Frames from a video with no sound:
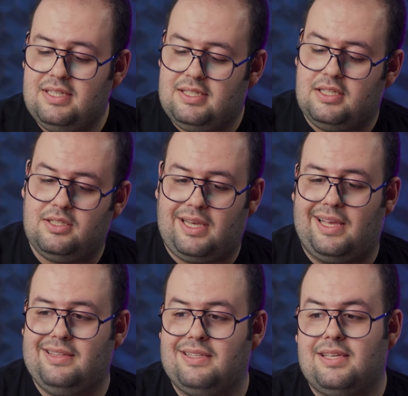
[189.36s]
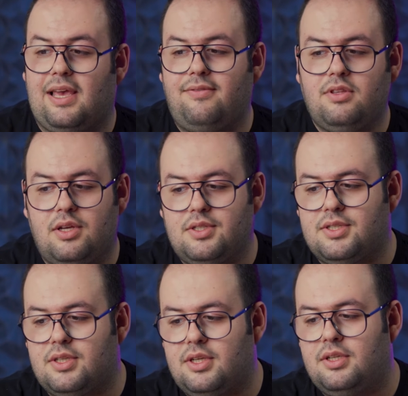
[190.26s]
this hinge and this heavy
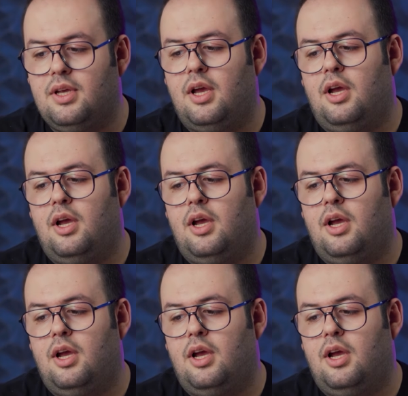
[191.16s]
touch screen,